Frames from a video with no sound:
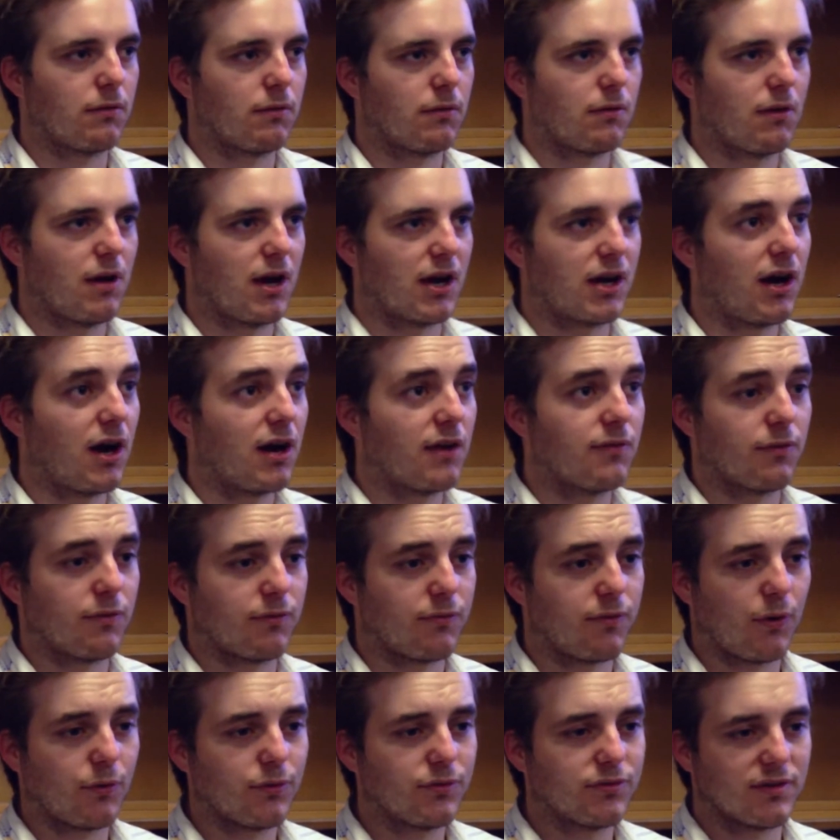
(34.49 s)
a kind of a
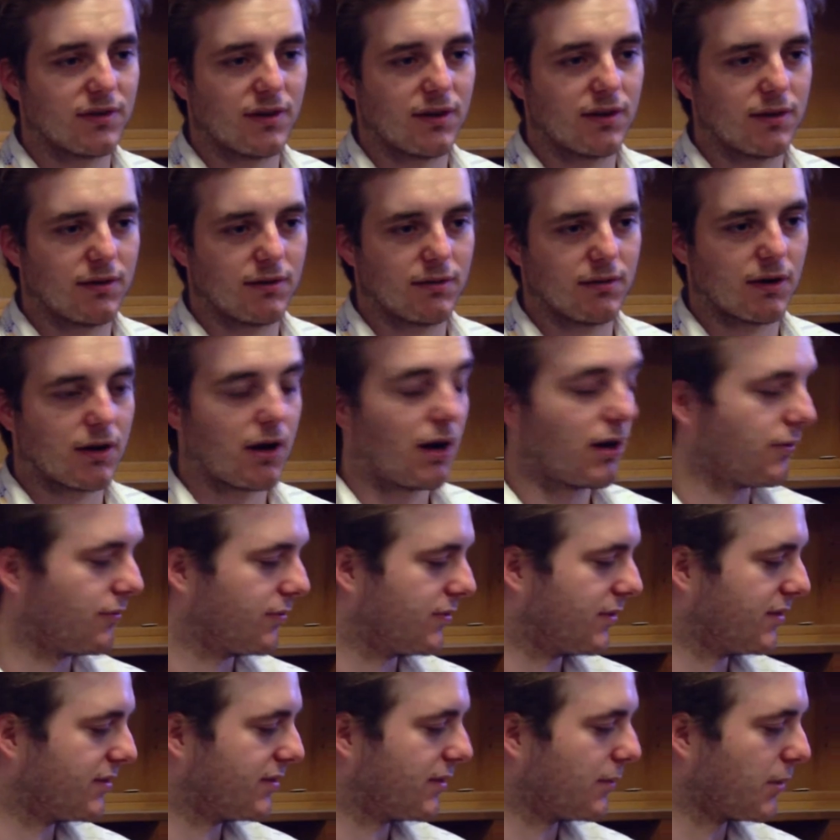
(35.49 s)
falsity, a kind of
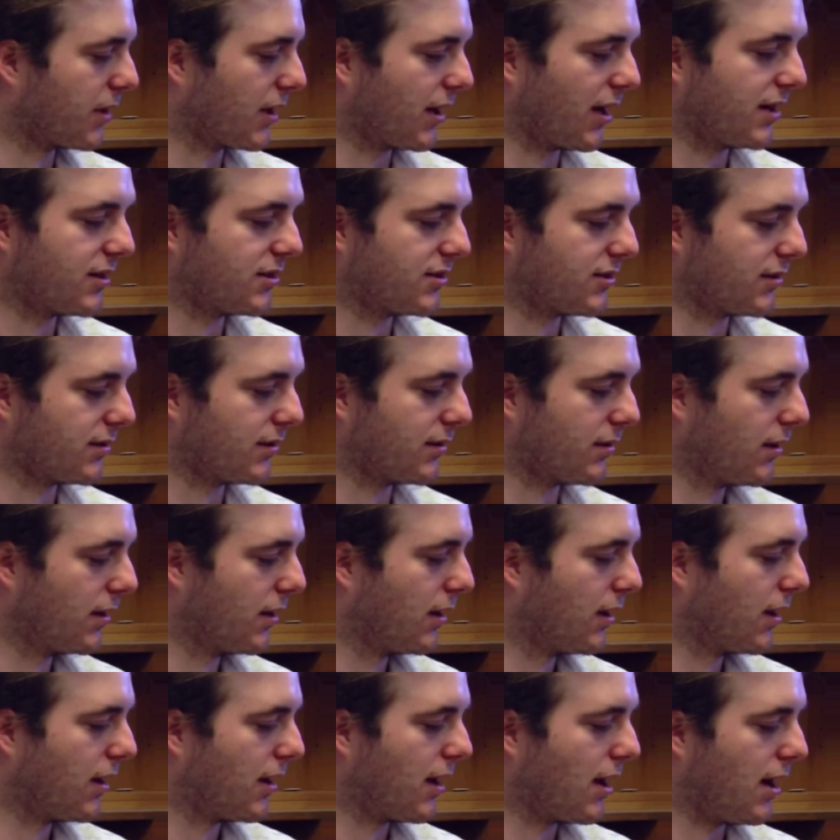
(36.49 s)
dissimulation,
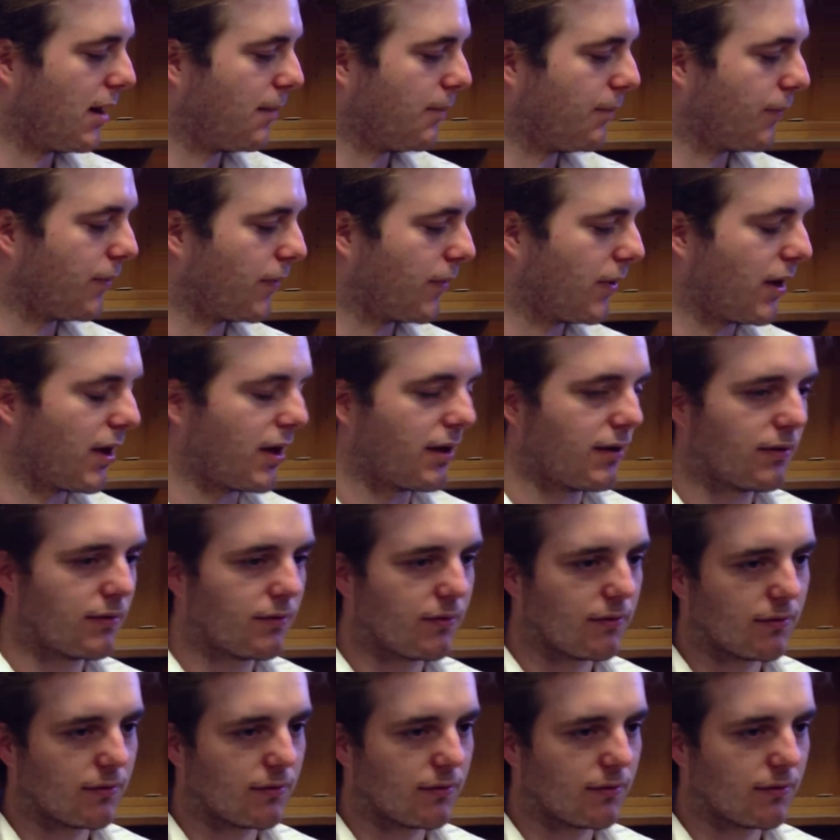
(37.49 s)
and